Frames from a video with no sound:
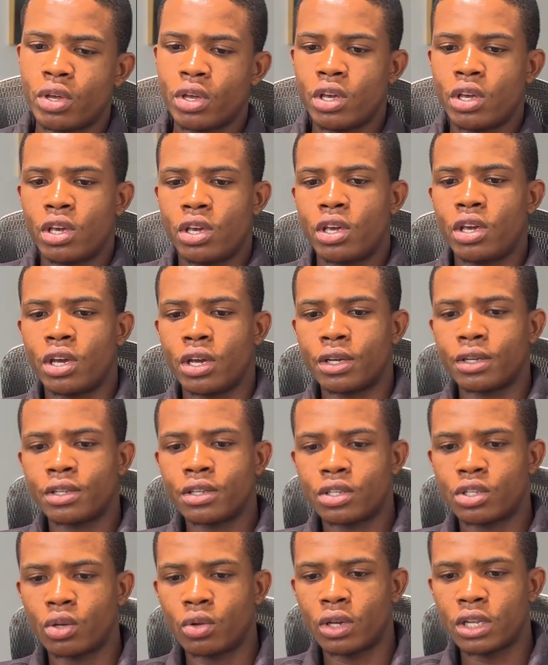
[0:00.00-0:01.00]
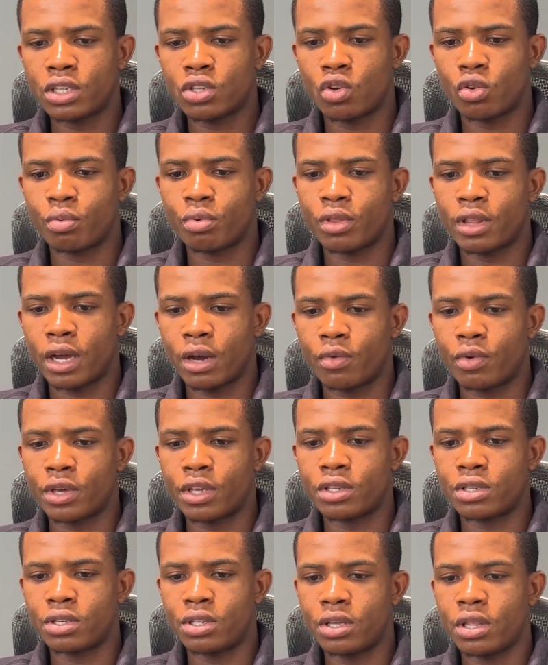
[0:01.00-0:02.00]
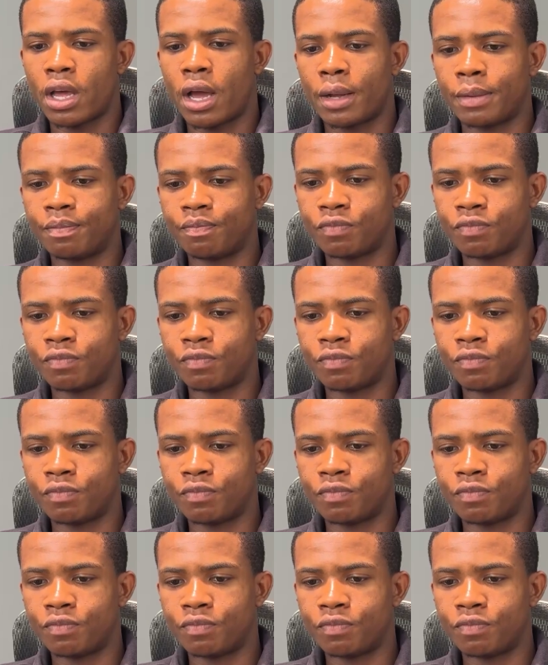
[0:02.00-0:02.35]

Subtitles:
here. So let's open that. We can see that